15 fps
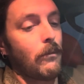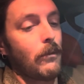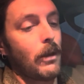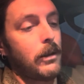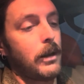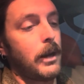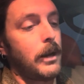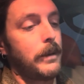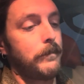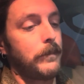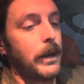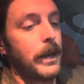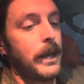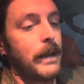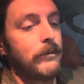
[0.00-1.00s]

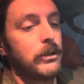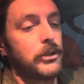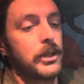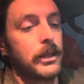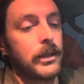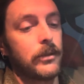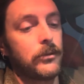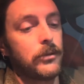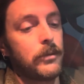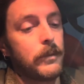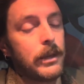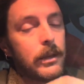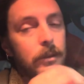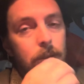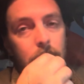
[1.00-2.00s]
I haven't checked out too
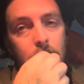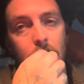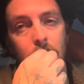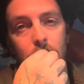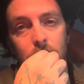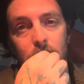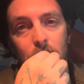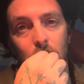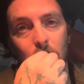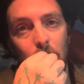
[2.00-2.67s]
many of their knives.